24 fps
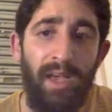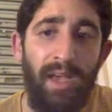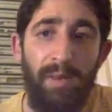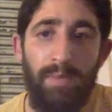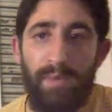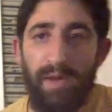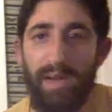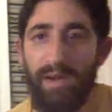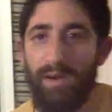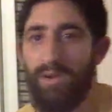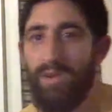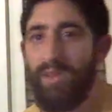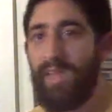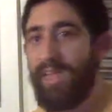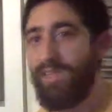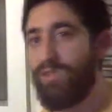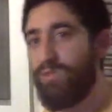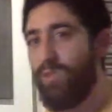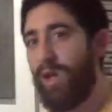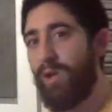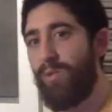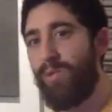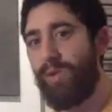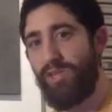But
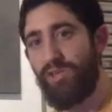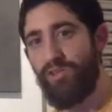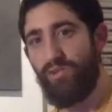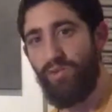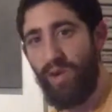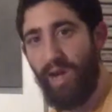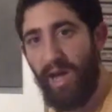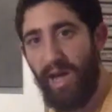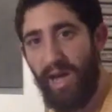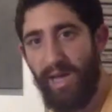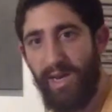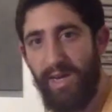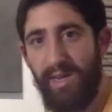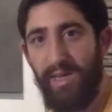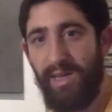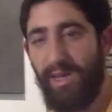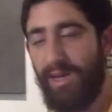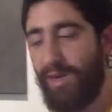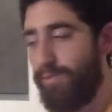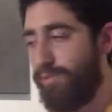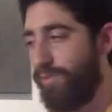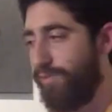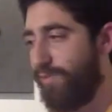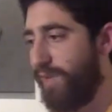that's why we tried
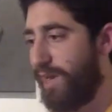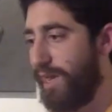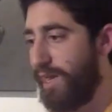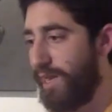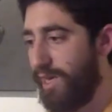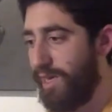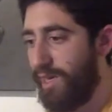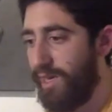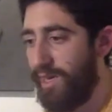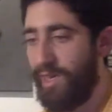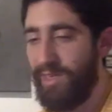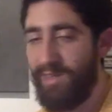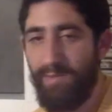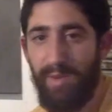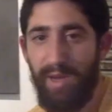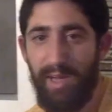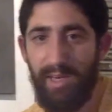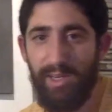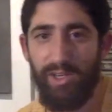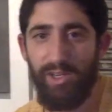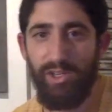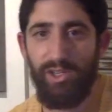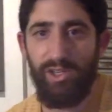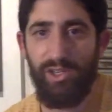providing as
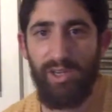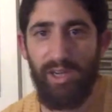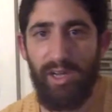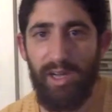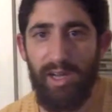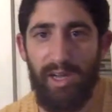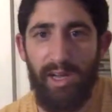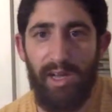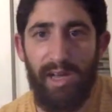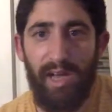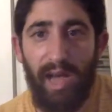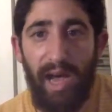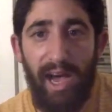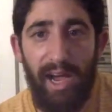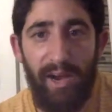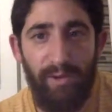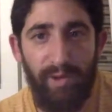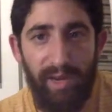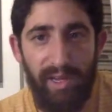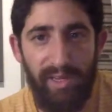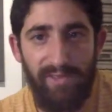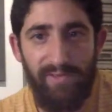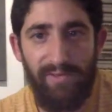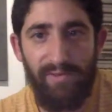much
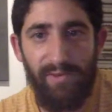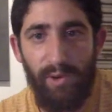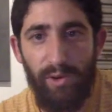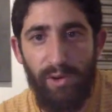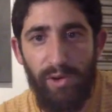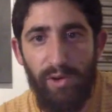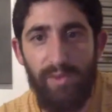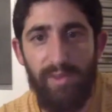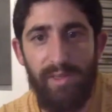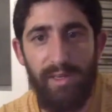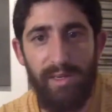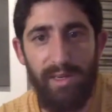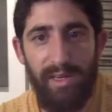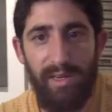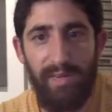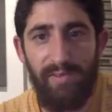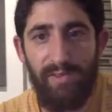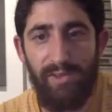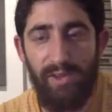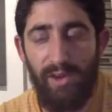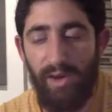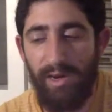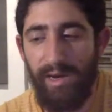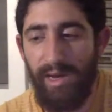high-res photos and
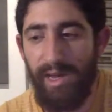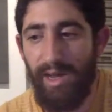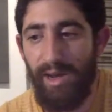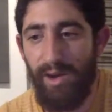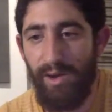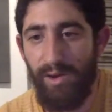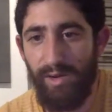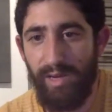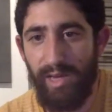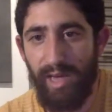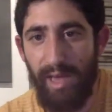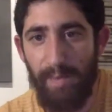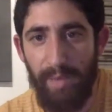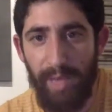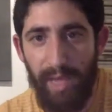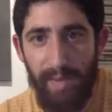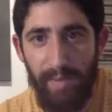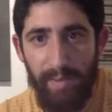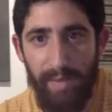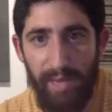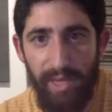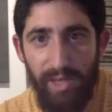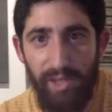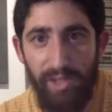GIFs on our campaign
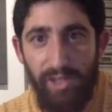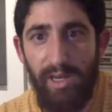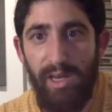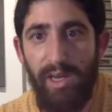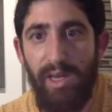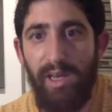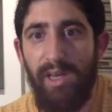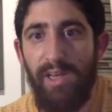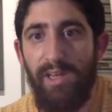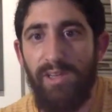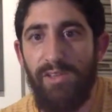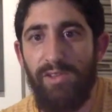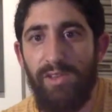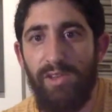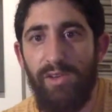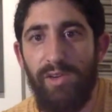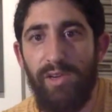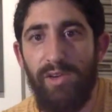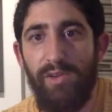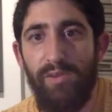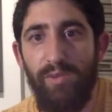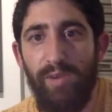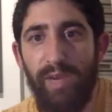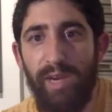page so that you
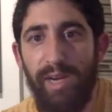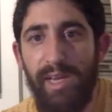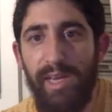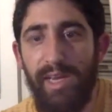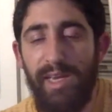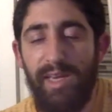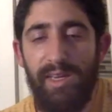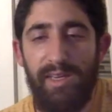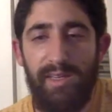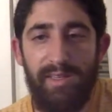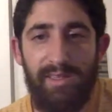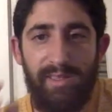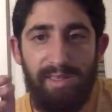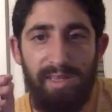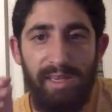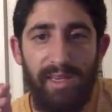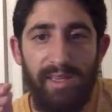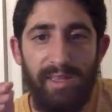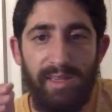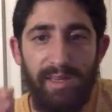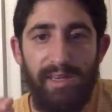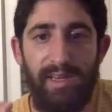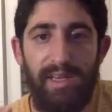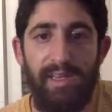can really see
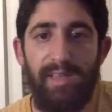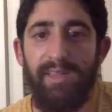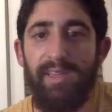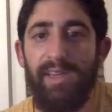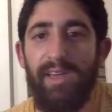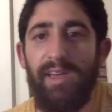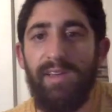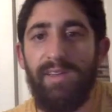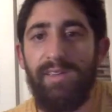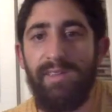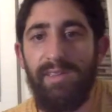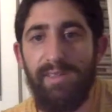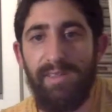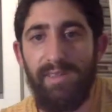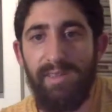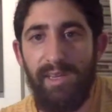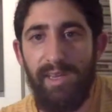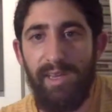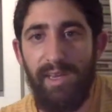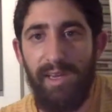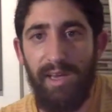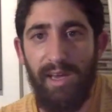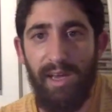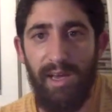the details and
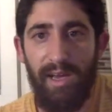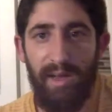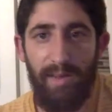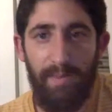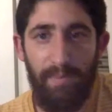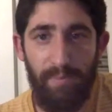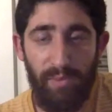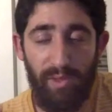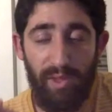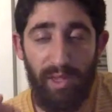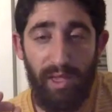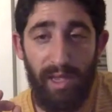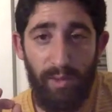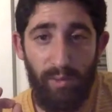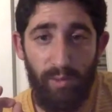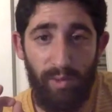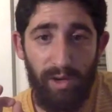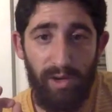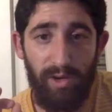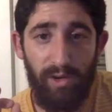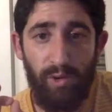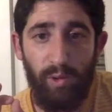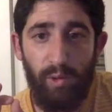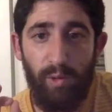see
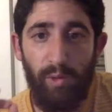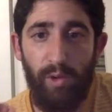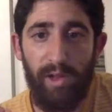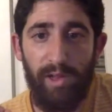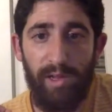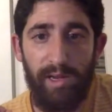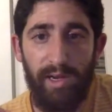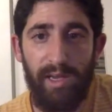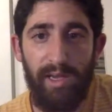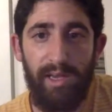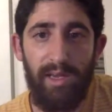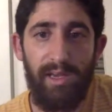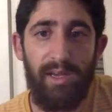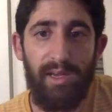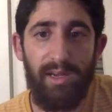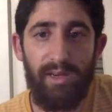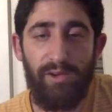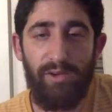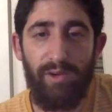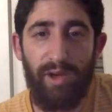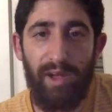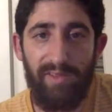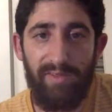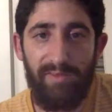what quality
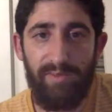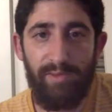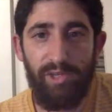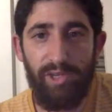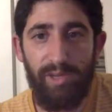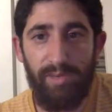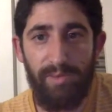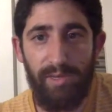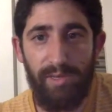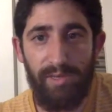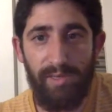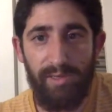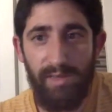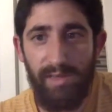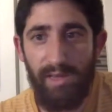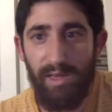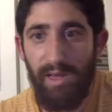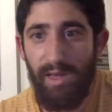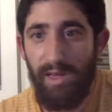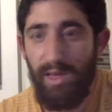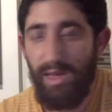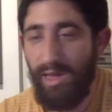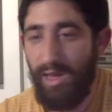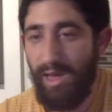craftsmanship is.
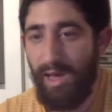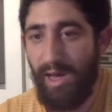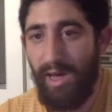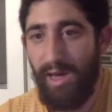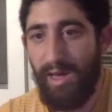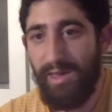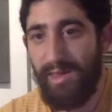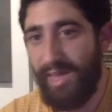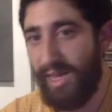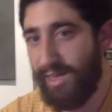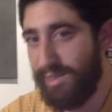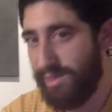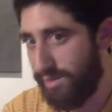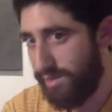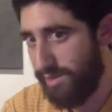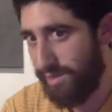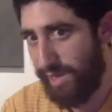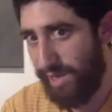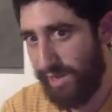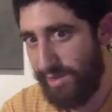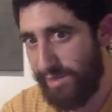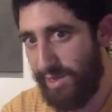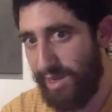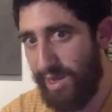
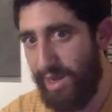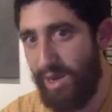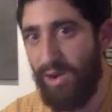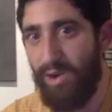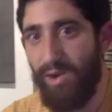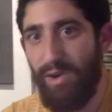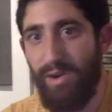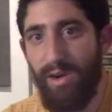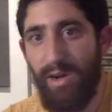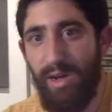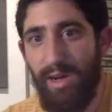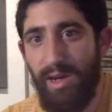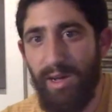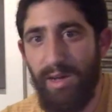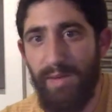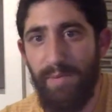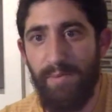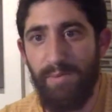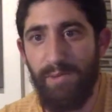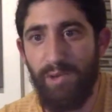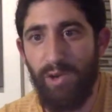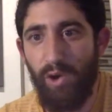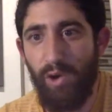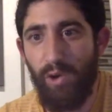That's our
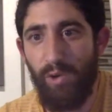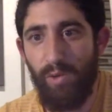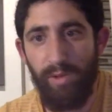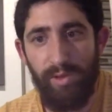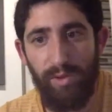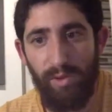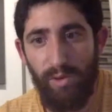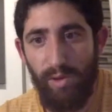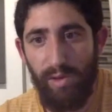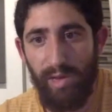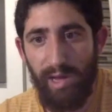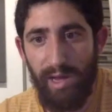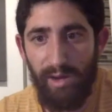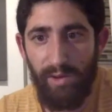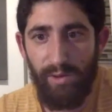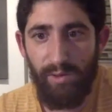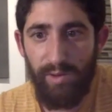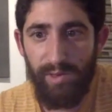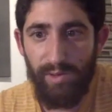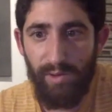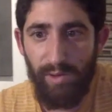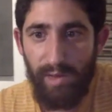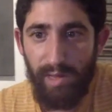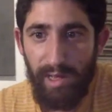goal with all
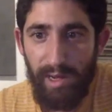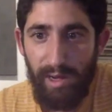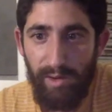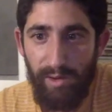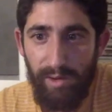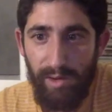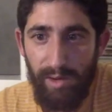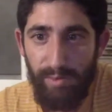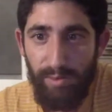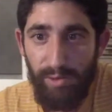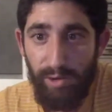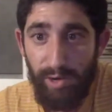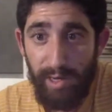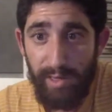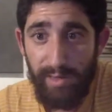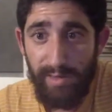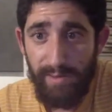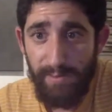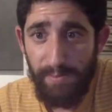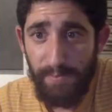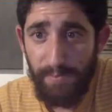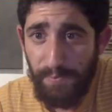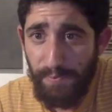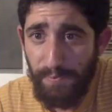our products.